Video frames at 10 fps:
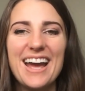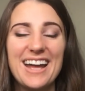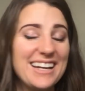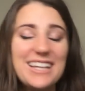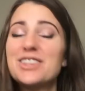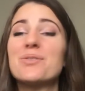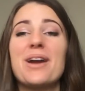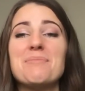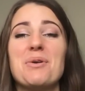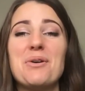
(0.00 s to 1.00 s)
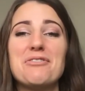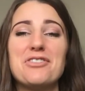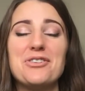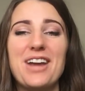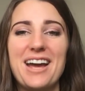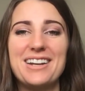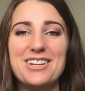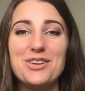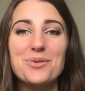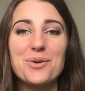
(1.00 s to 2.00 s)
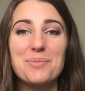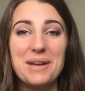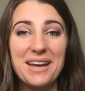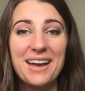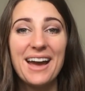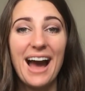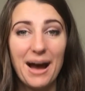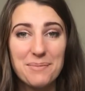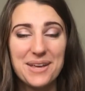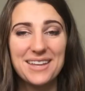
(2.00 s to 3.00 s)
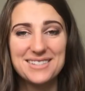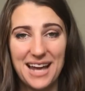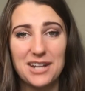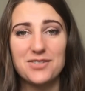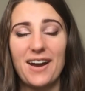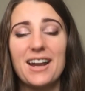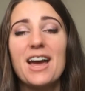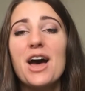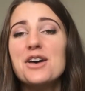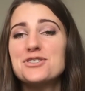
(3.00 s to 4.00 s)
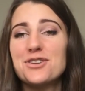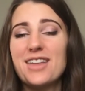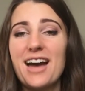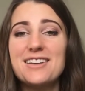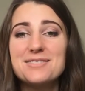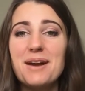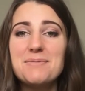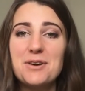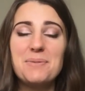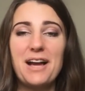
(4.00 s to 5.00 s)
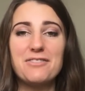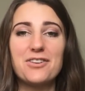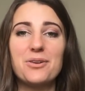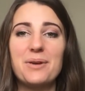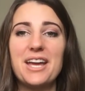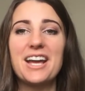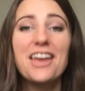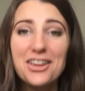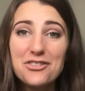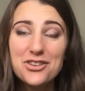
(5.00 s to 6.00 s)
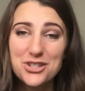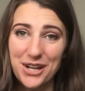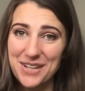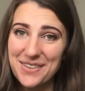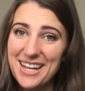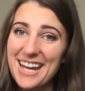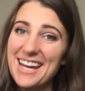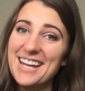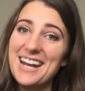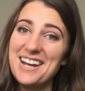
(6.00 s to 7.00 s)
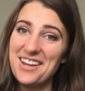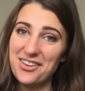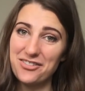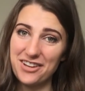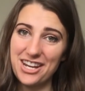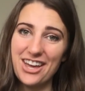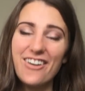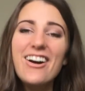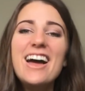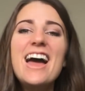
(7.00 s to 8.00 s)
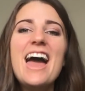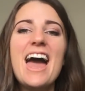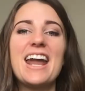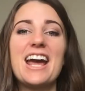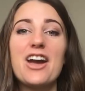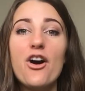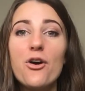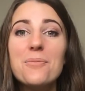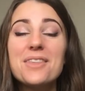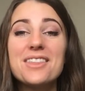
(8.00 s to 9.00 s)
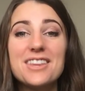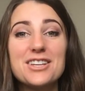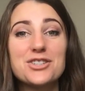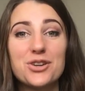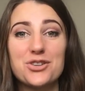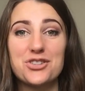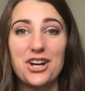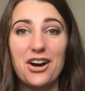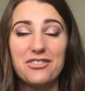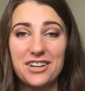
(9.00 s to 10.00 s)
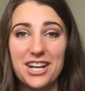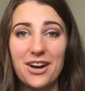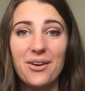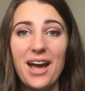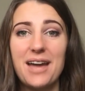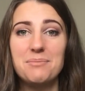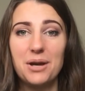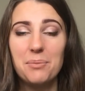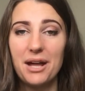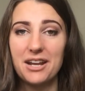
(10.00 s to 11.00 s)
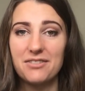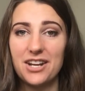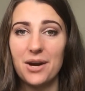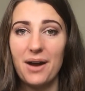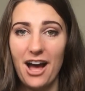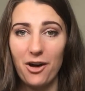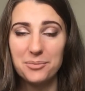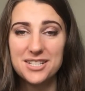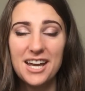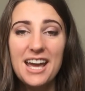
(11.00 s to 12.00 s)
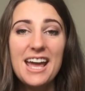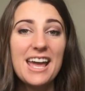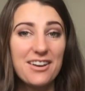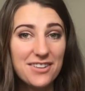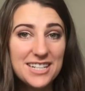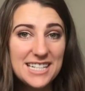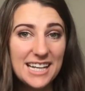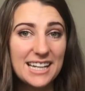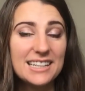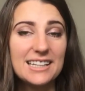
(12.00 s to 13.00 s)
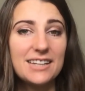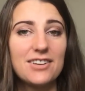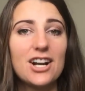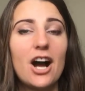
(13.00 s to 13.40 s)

and eat the rainbow of food, and you will be happy and satisfied. So that is my meal plan for the week. Thank you for joining me in another video, and I hope that this grocery haul video and meal planning video helped. If it did, leave a